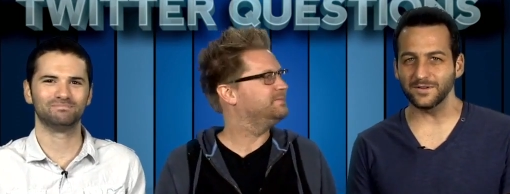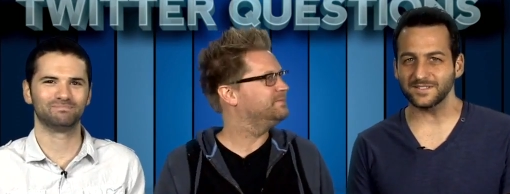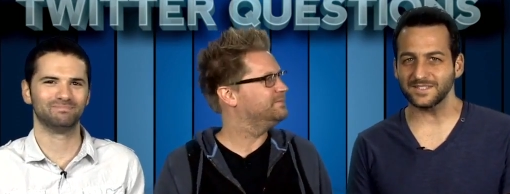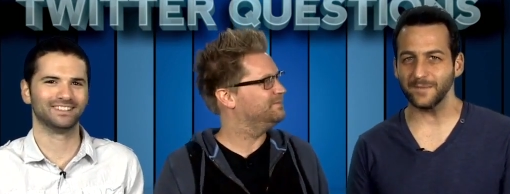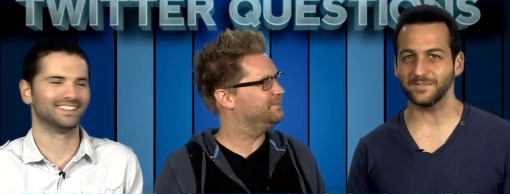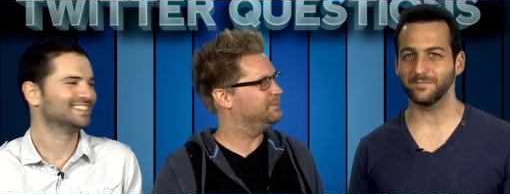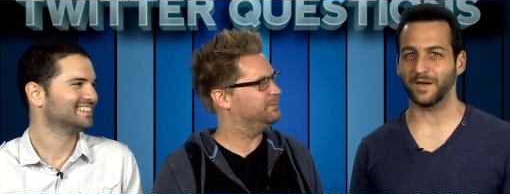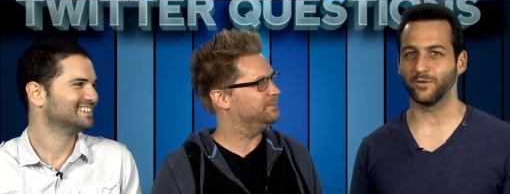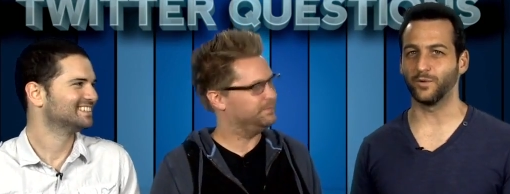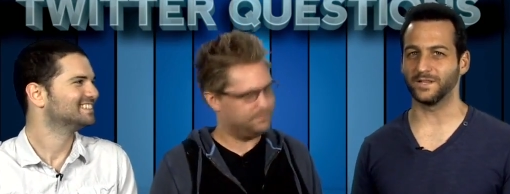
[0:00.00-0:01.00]
Speaker 1: was tempted
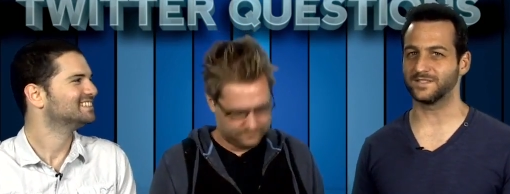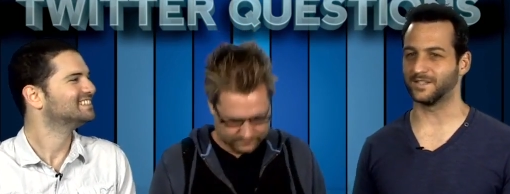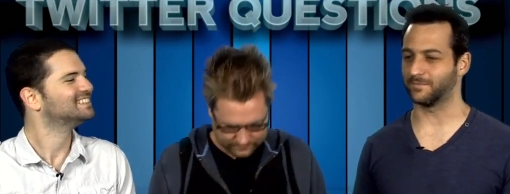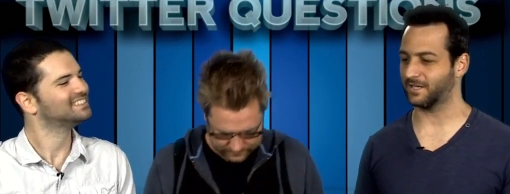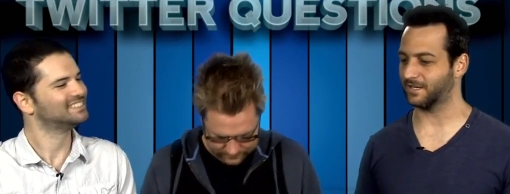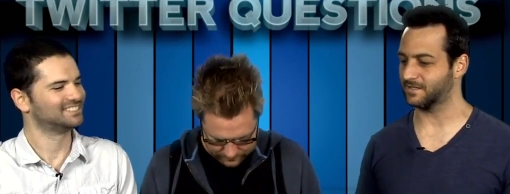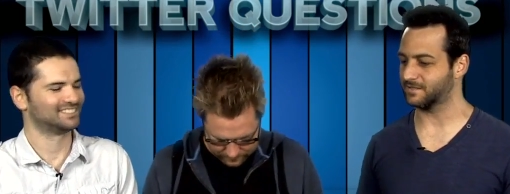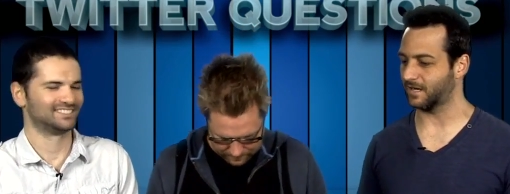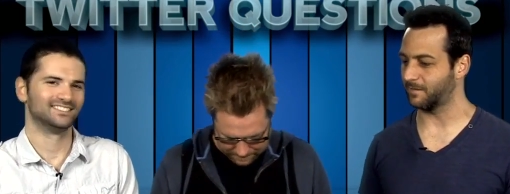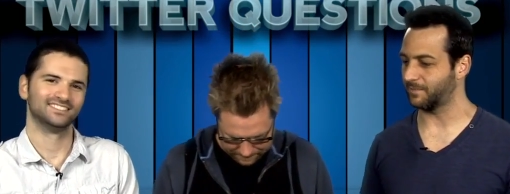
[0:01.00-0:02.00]
by wisdom
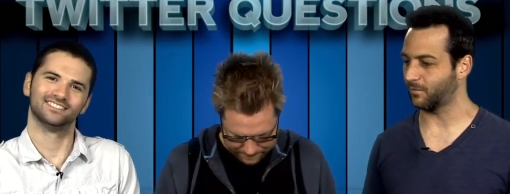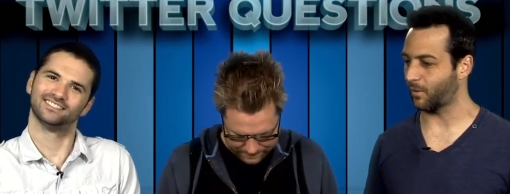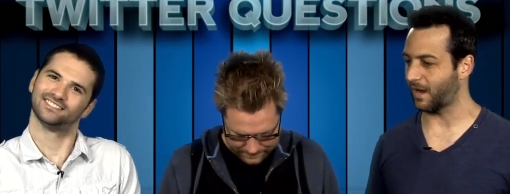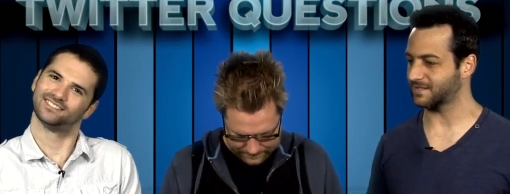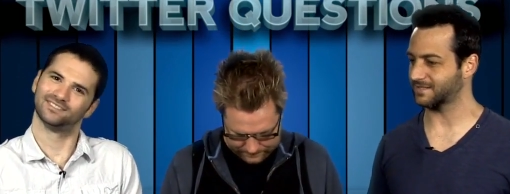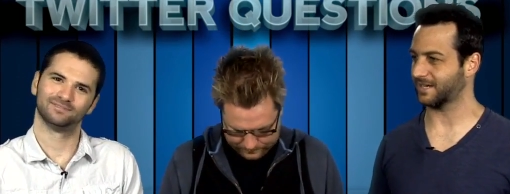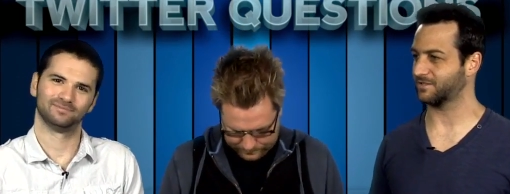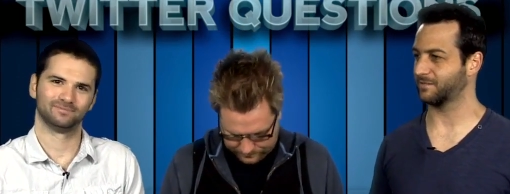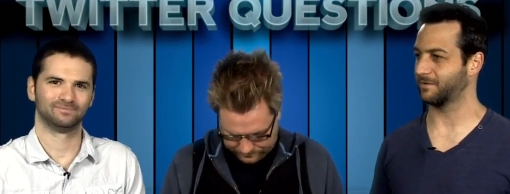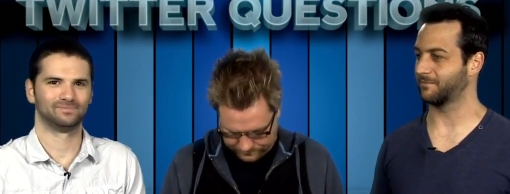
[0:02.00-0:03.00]
because uh, being wise is
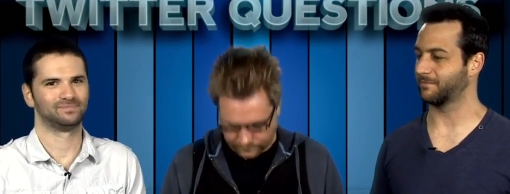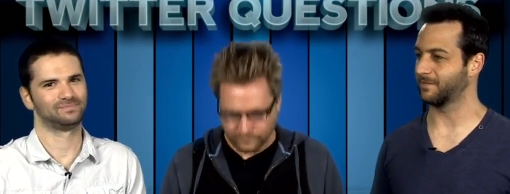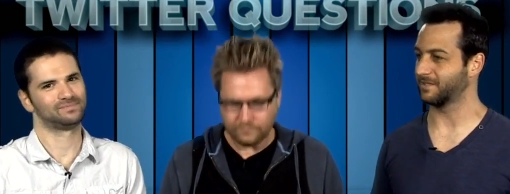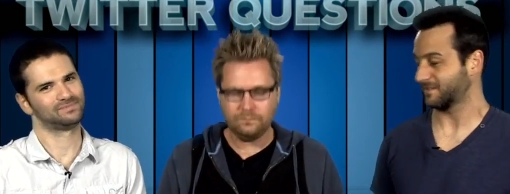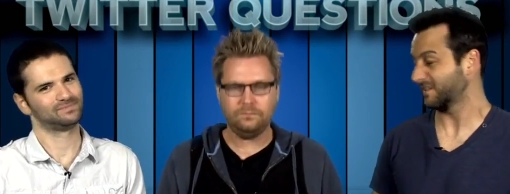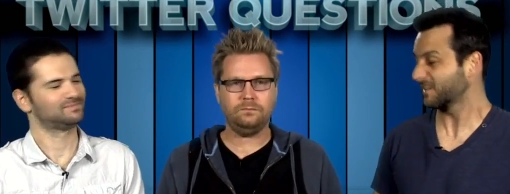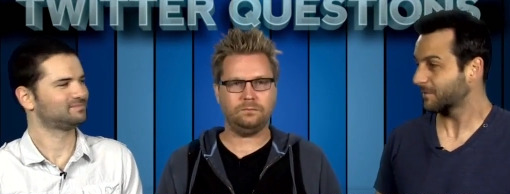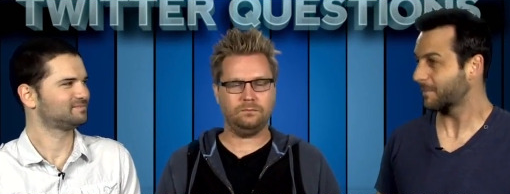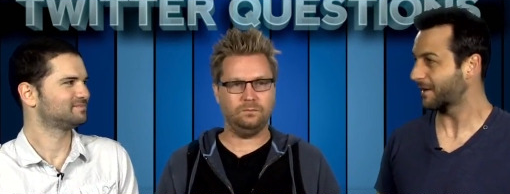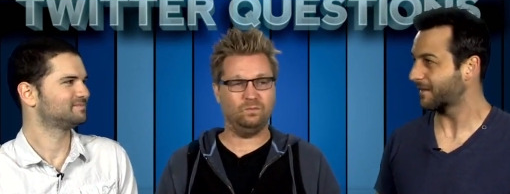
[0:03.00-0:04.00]
actually being is a
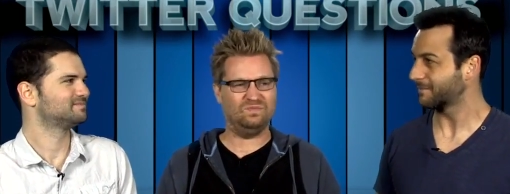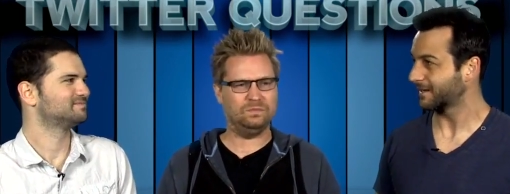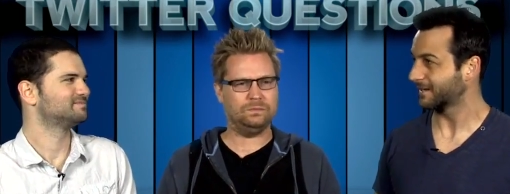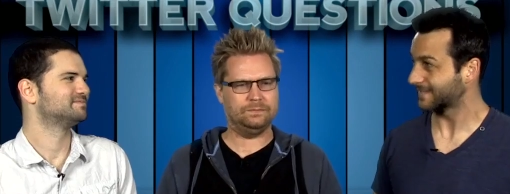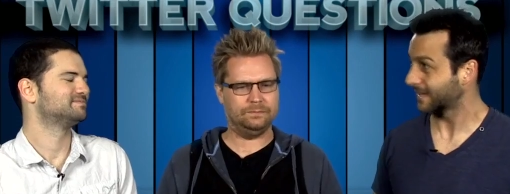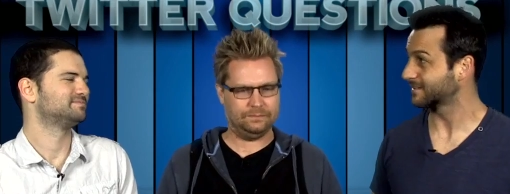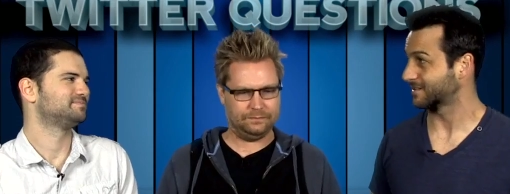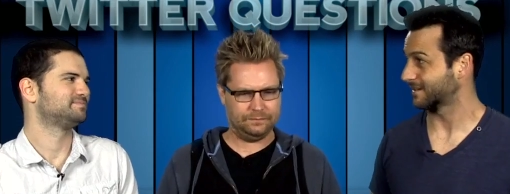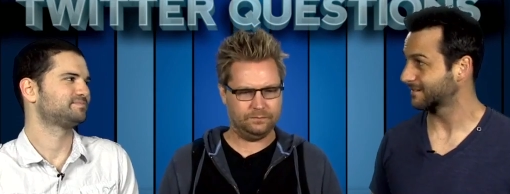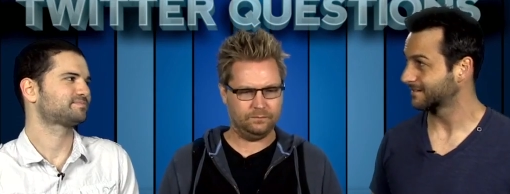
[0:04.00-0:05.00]
little bit better than being
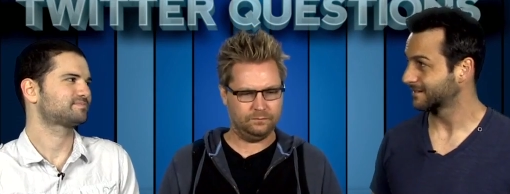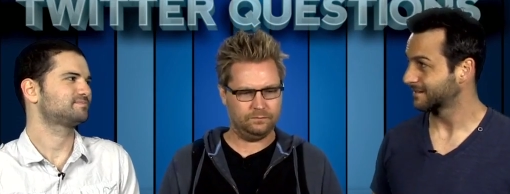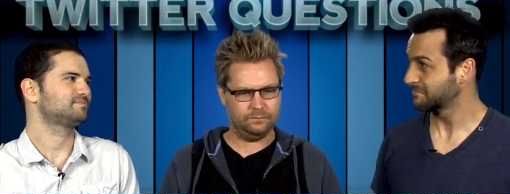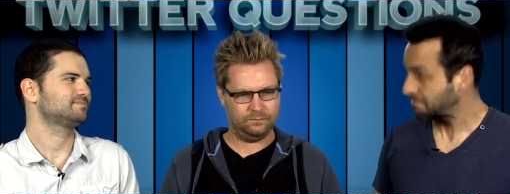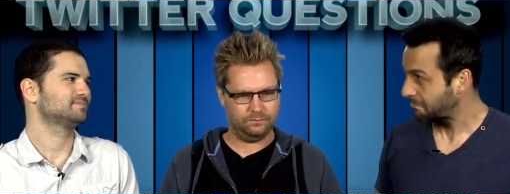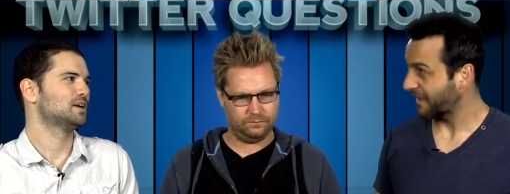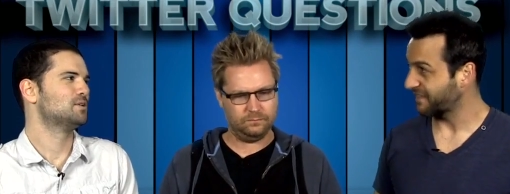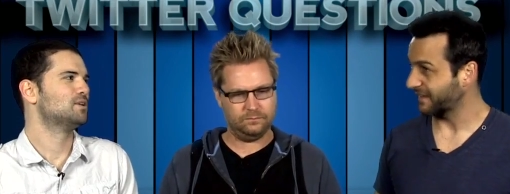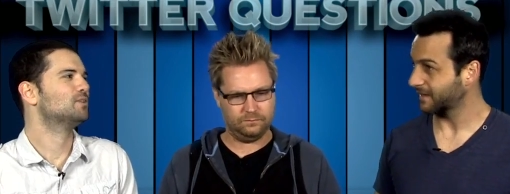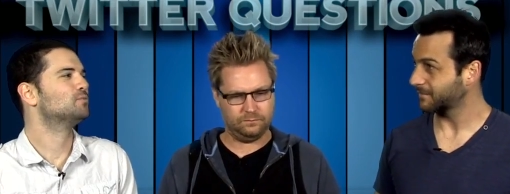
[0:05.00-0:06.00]
intelligent.
Speaker 2: I
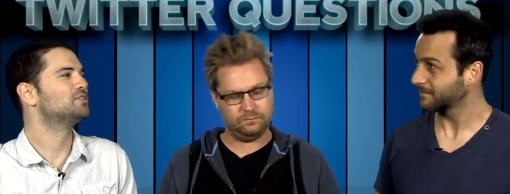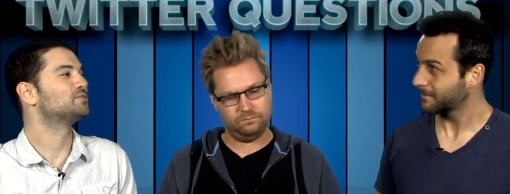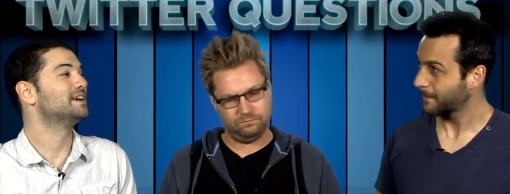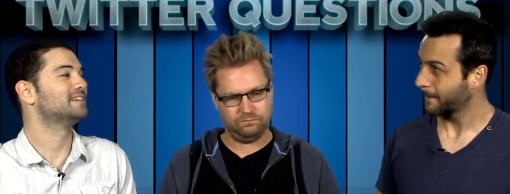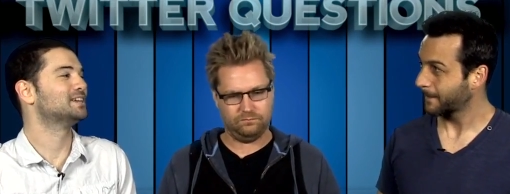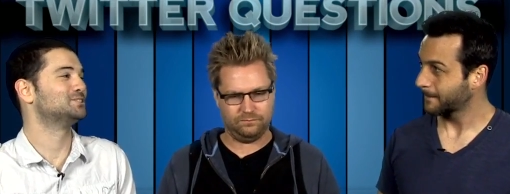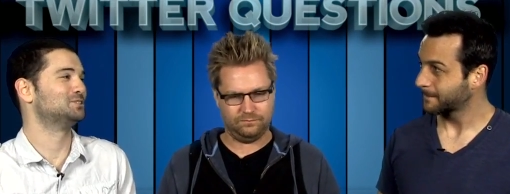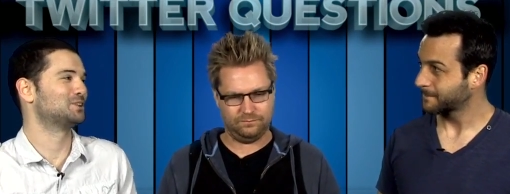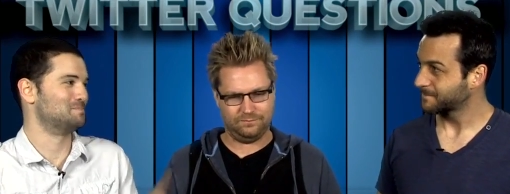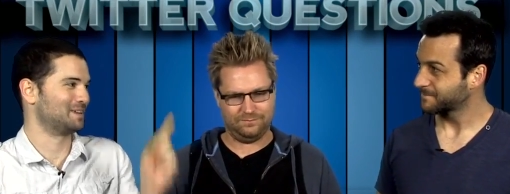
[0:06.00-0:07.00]
think. With a great
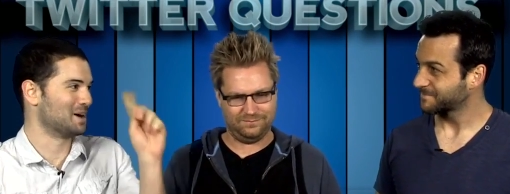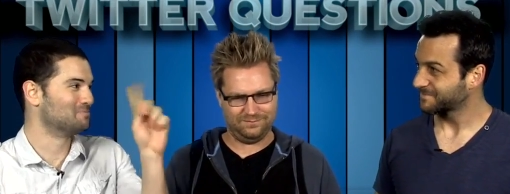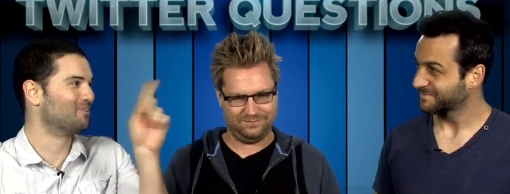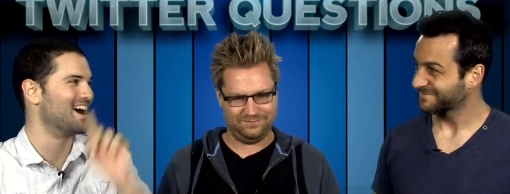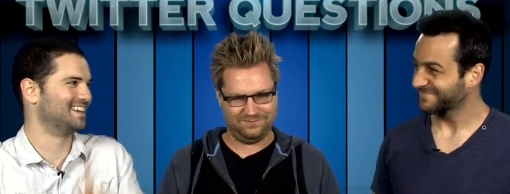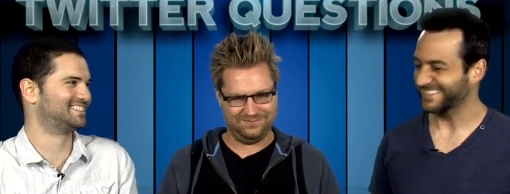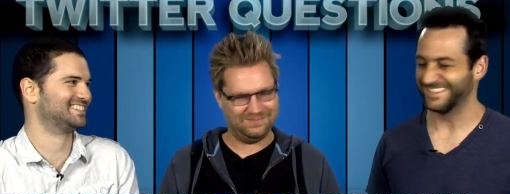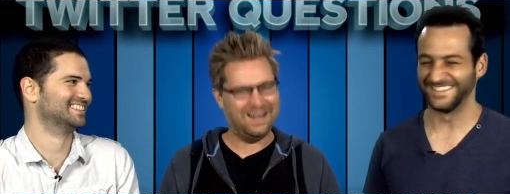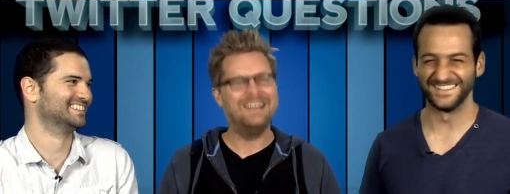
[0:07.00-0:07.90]
intelligence, you can become wise.